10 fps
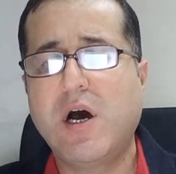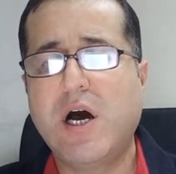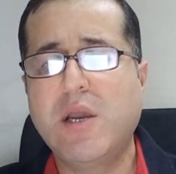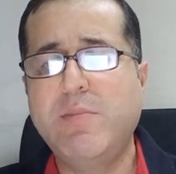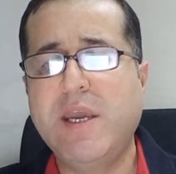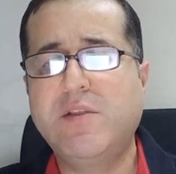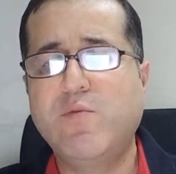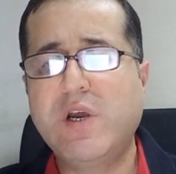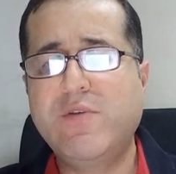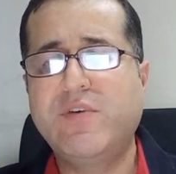I made
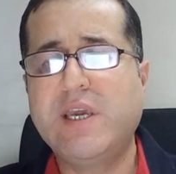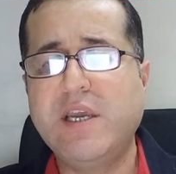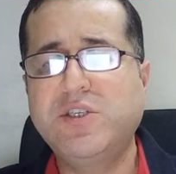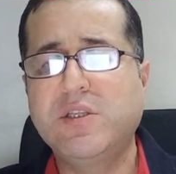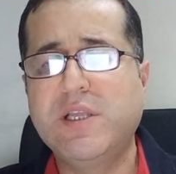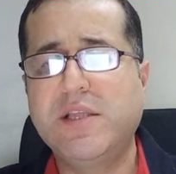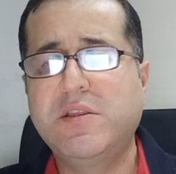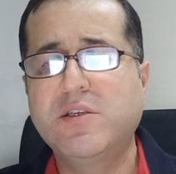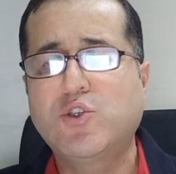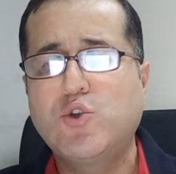verification
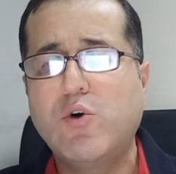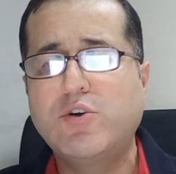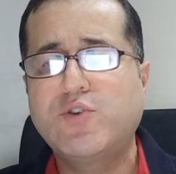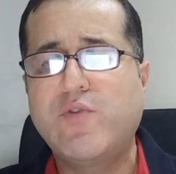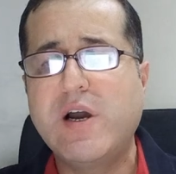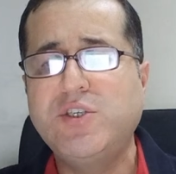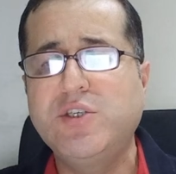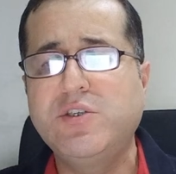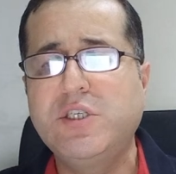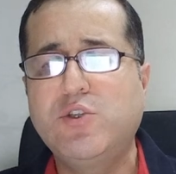that the search
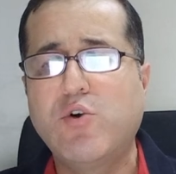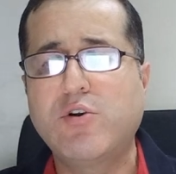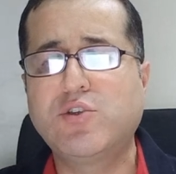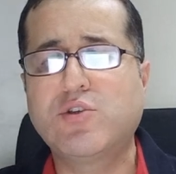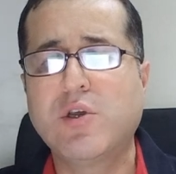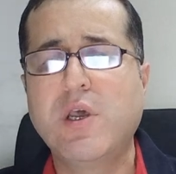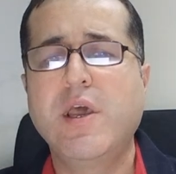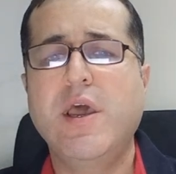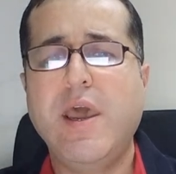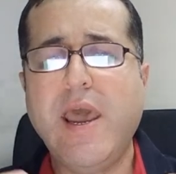function returns
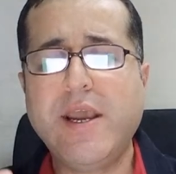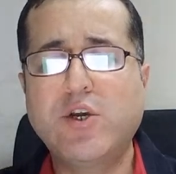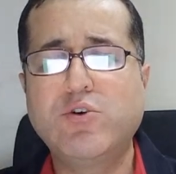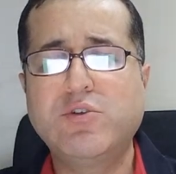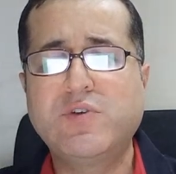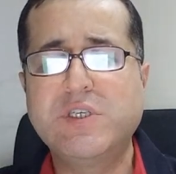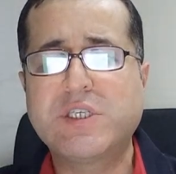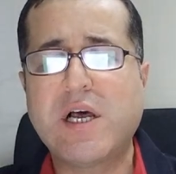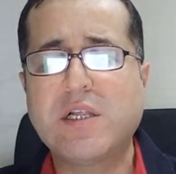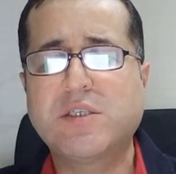accurate
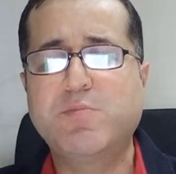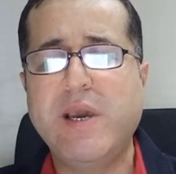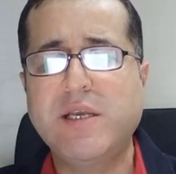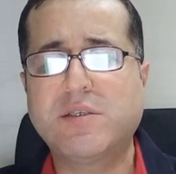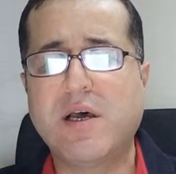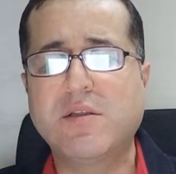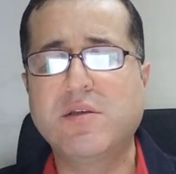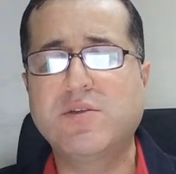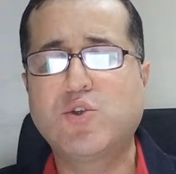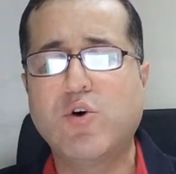results based on
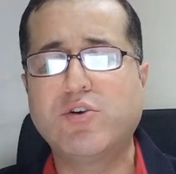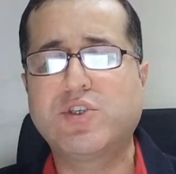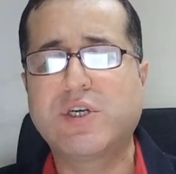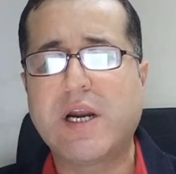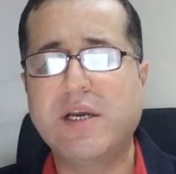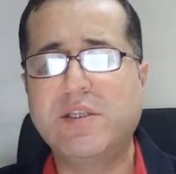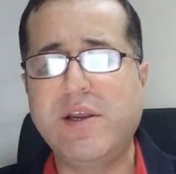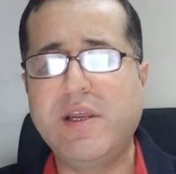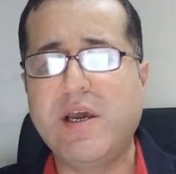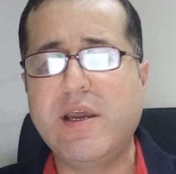the search
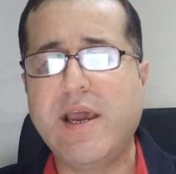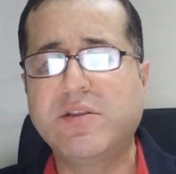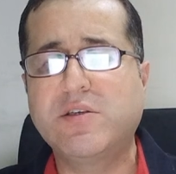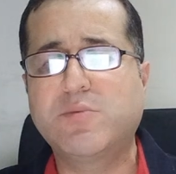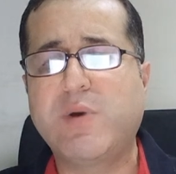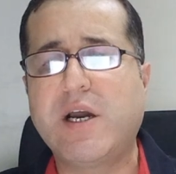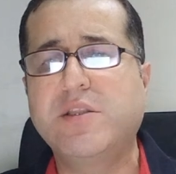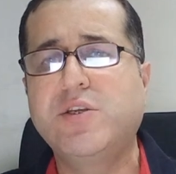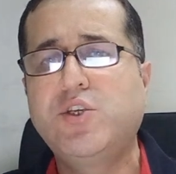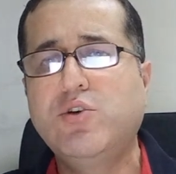criteria entered by
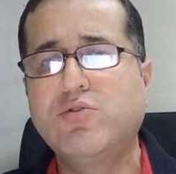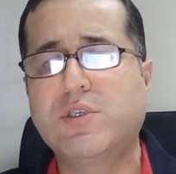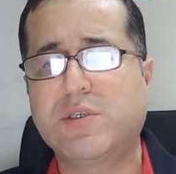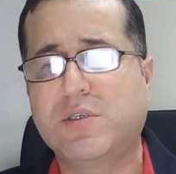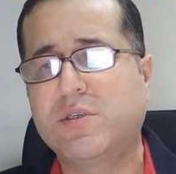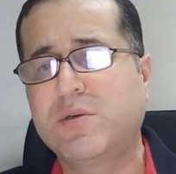the user.